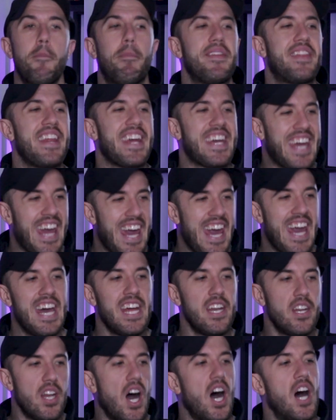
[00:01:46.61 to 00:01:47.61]
but they
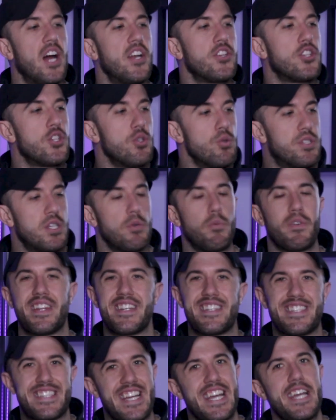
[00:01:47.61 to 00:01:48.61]
cannot use it with
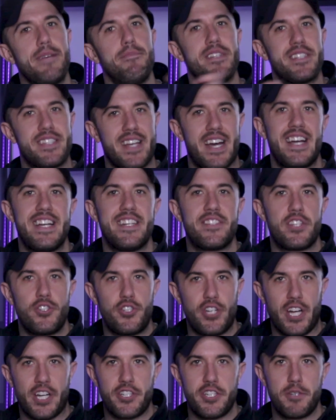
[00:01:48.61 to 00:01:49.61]
the same design as
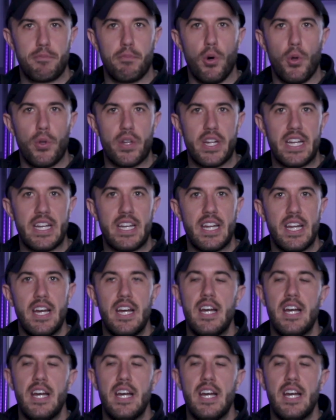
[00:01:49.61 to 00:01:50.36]
injection molding.